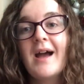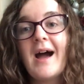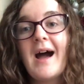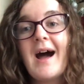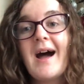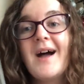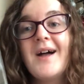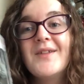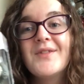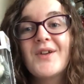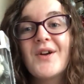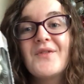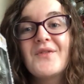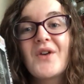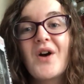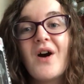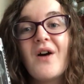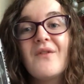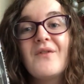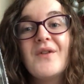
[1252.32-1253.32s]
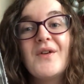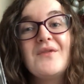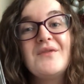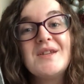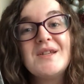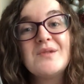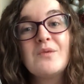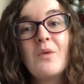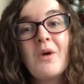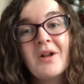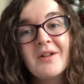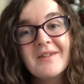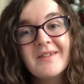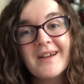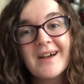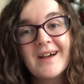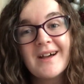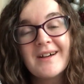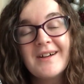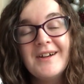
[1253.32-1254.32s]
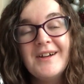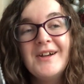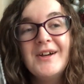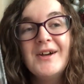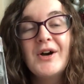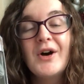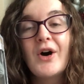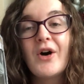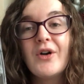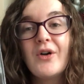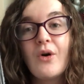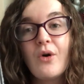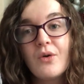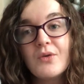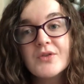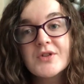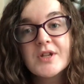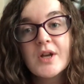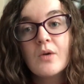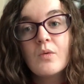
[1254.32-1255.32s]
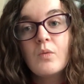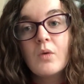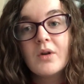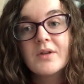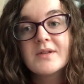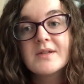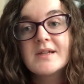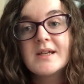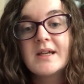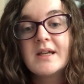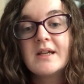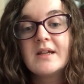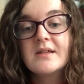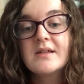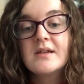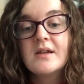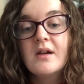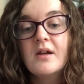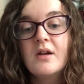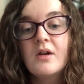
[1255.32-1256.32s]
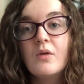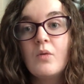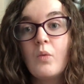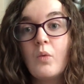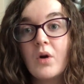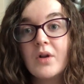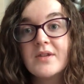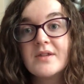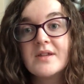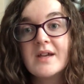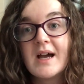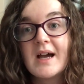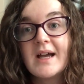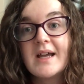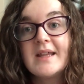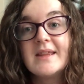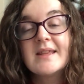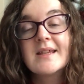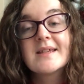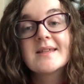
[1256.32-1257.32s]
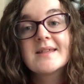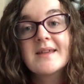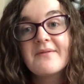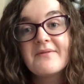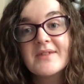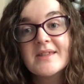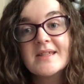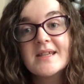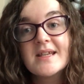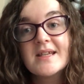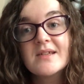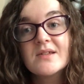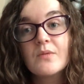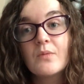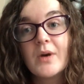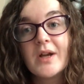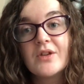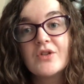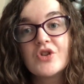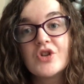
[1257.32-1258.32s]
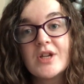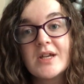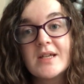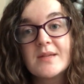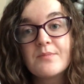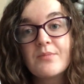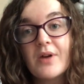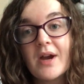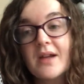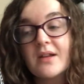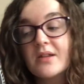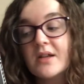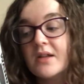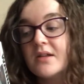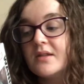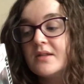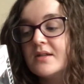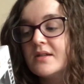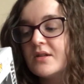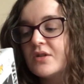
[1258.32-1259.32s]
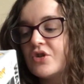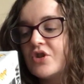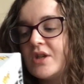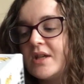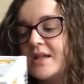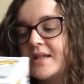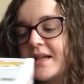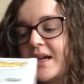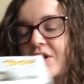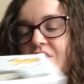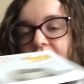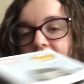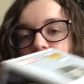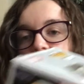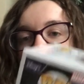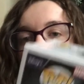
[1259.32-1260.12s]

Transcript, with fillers: and I've got 50s Wanda. I also wanted Wanda in the 70s when she is pregnant. She is actually on